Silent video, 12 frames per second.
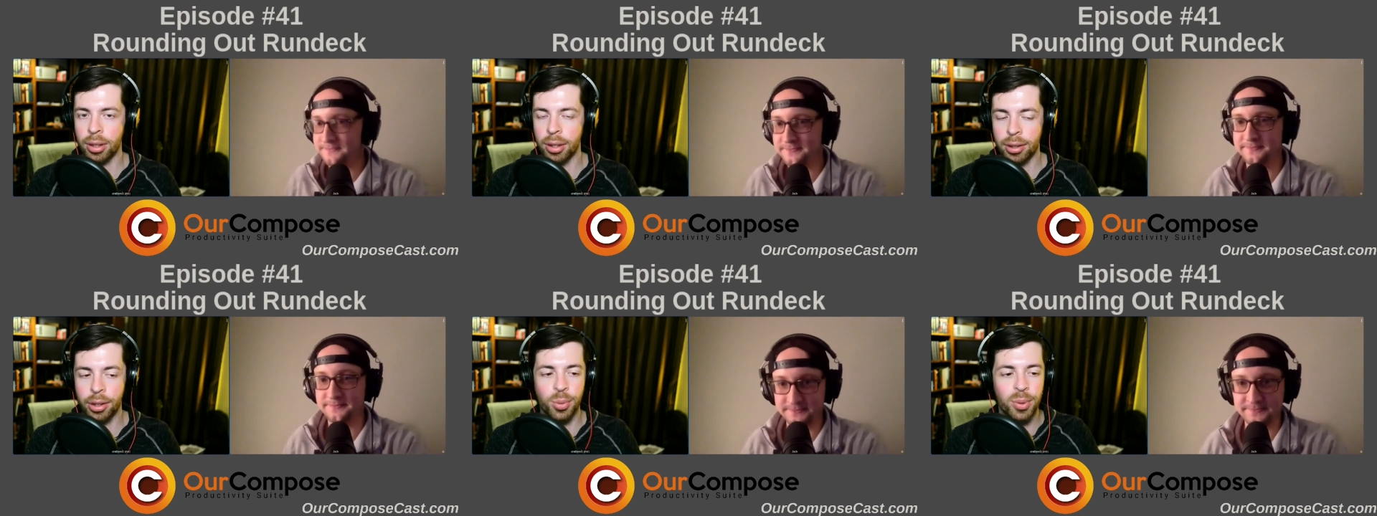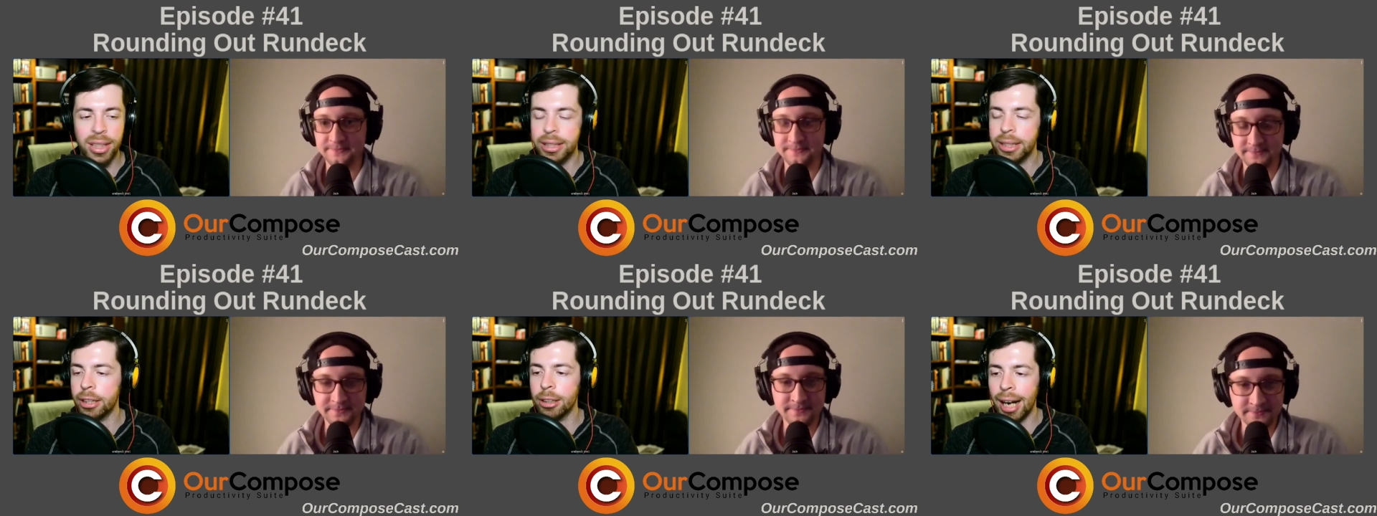Speaker 1: three tier
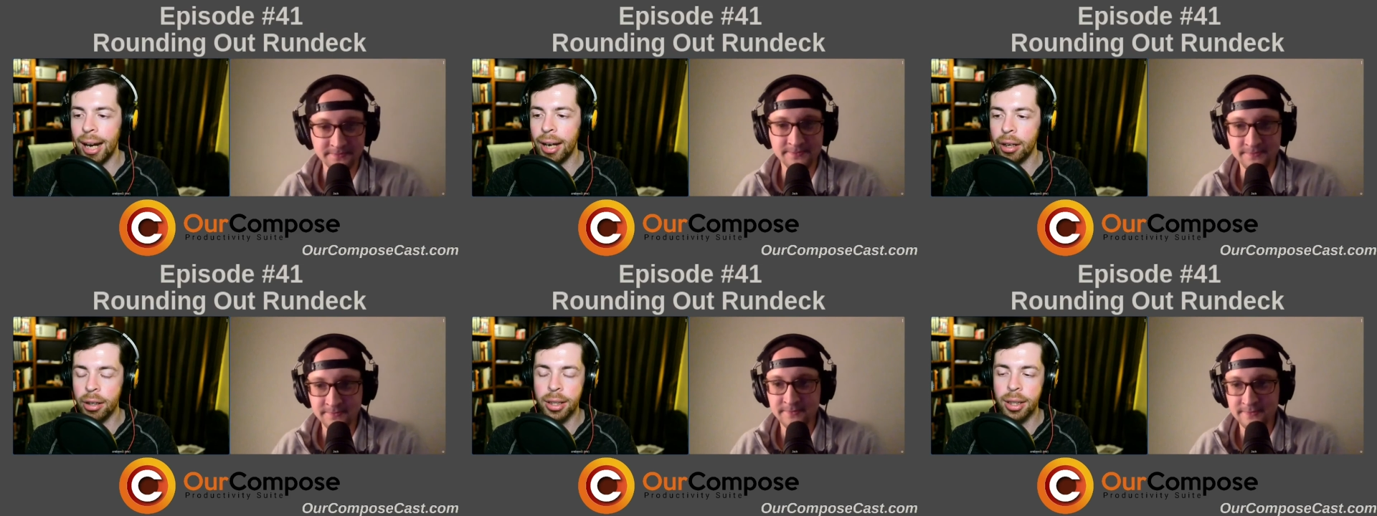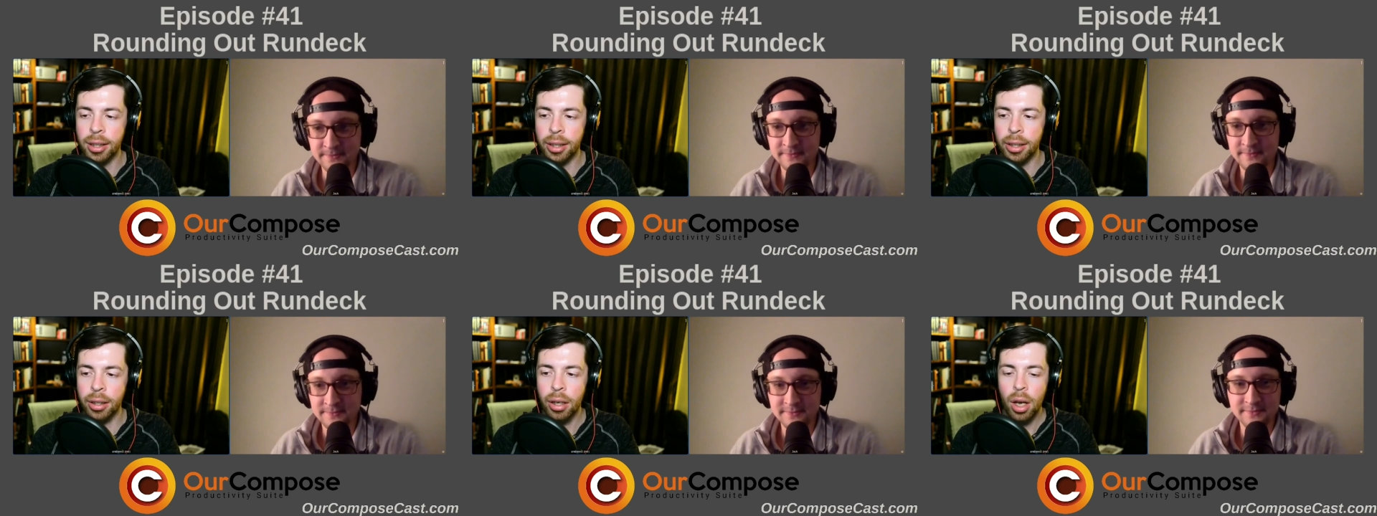hierarchy thing
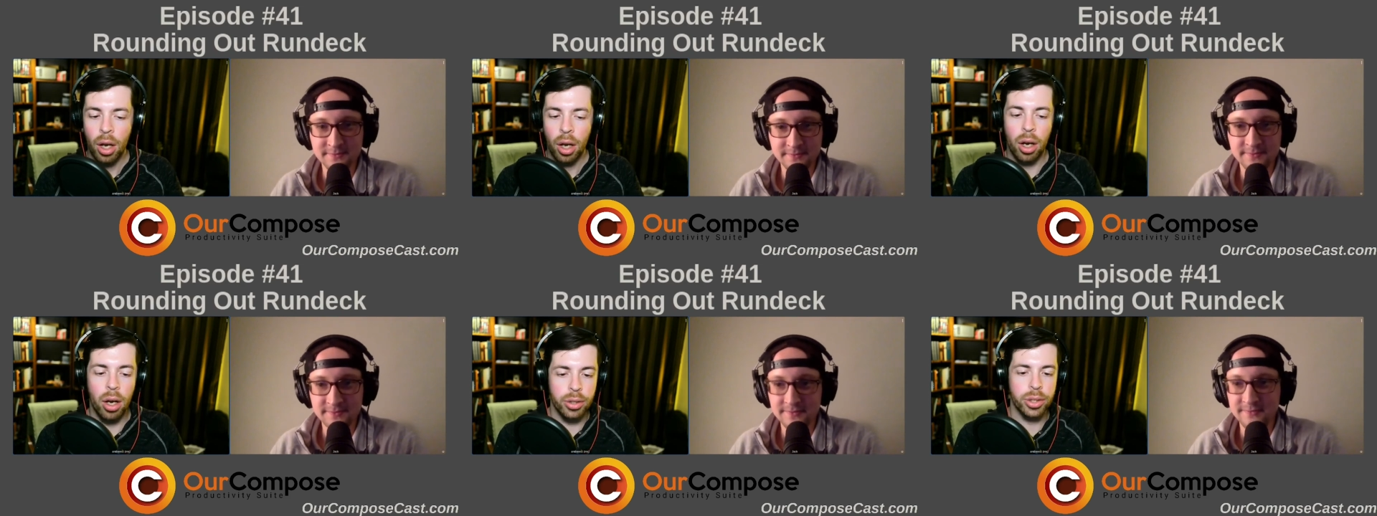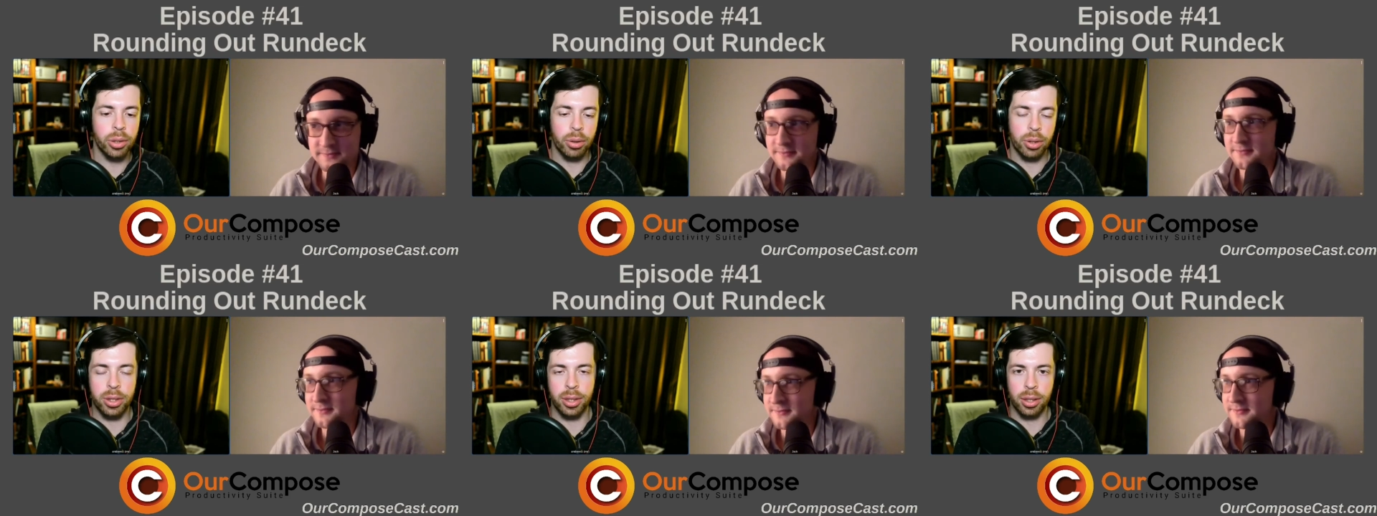also
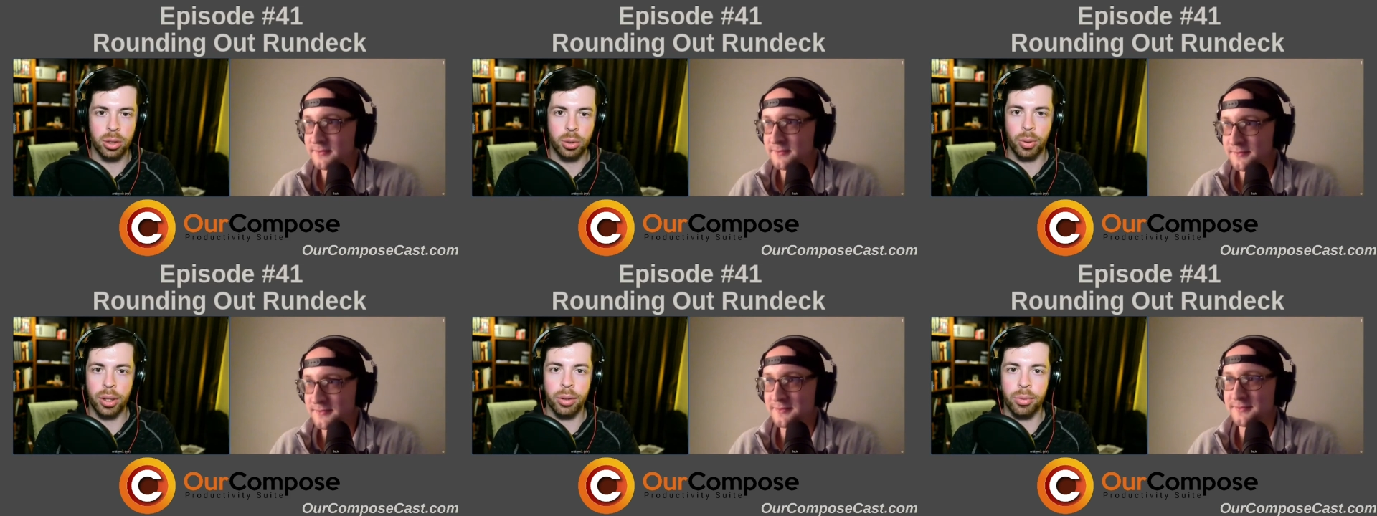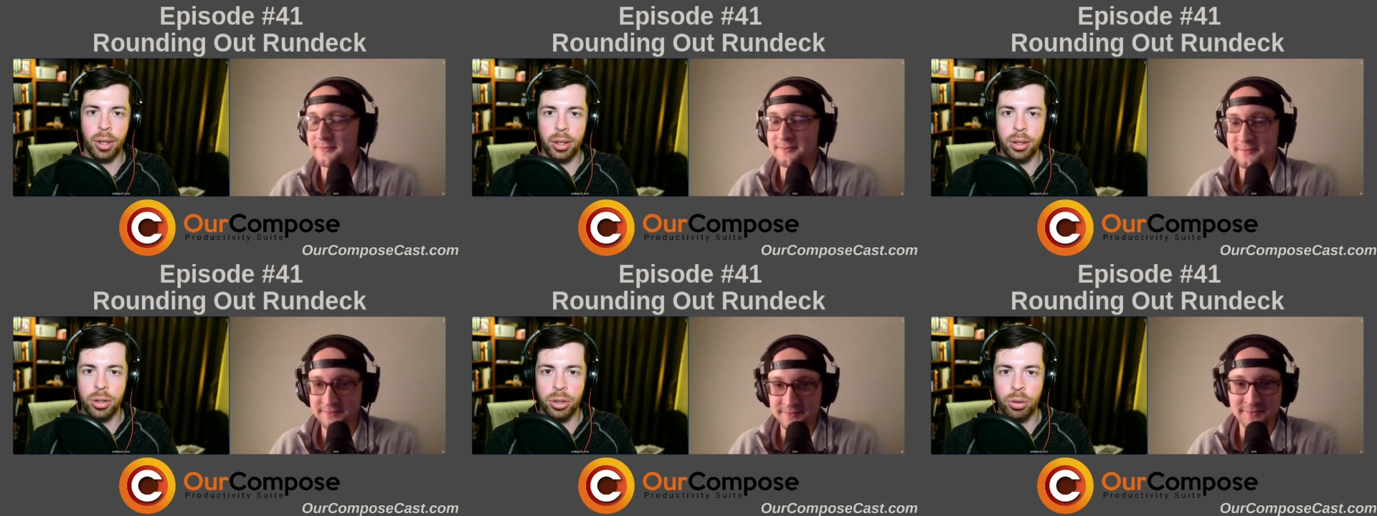exists when you're running
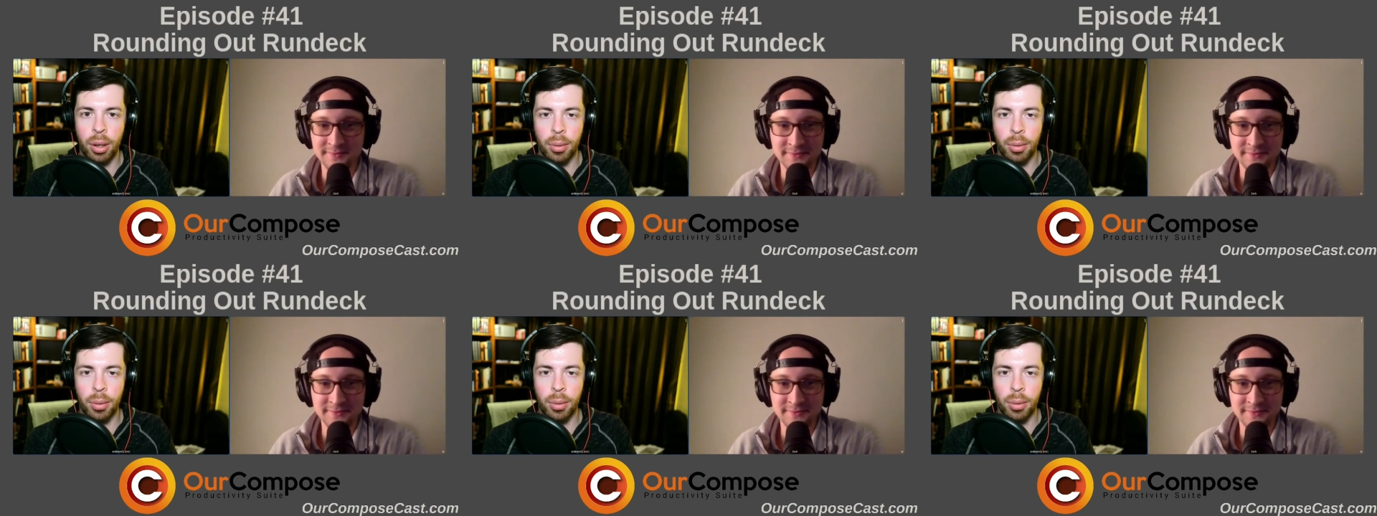scripts.